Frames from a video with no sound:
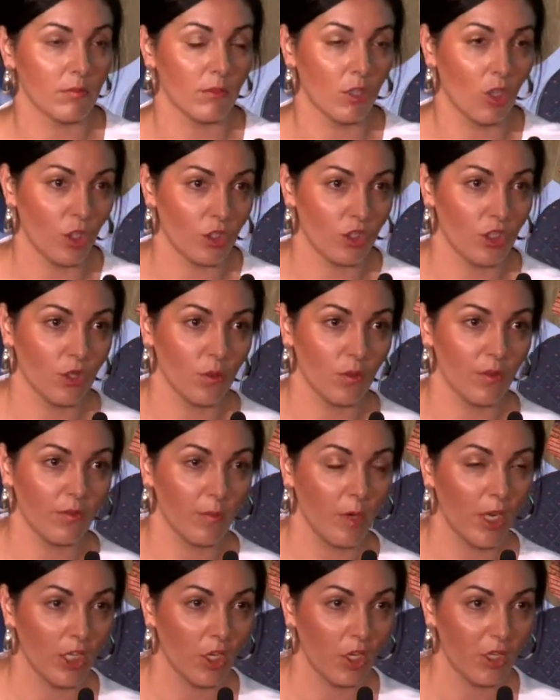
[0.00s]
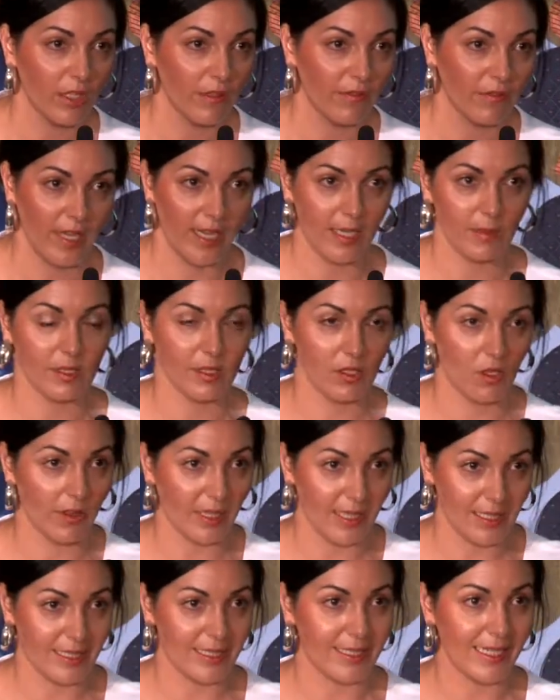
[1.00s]
lot two of my cauliflowers on
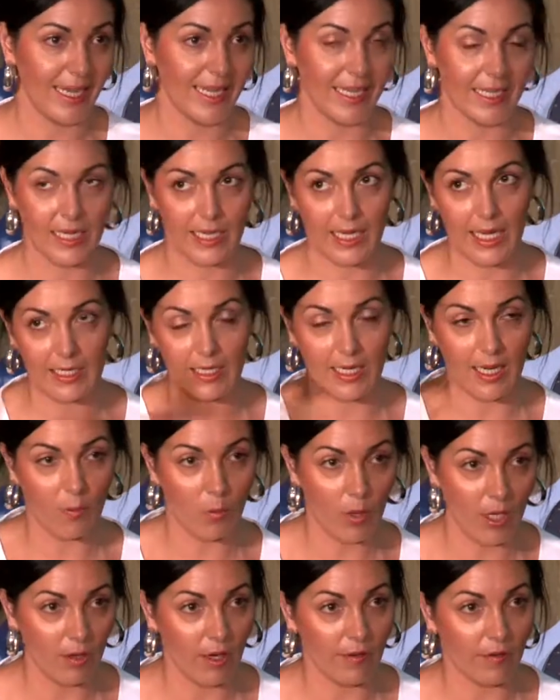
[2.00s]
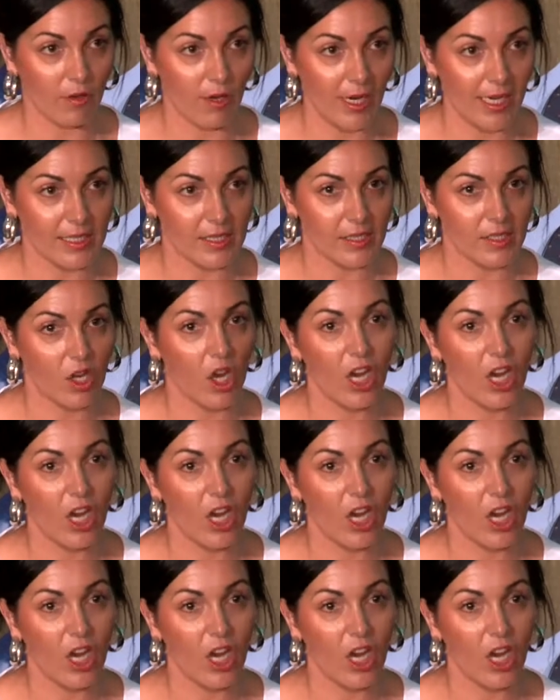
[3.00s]
this date and it ended up wherever else.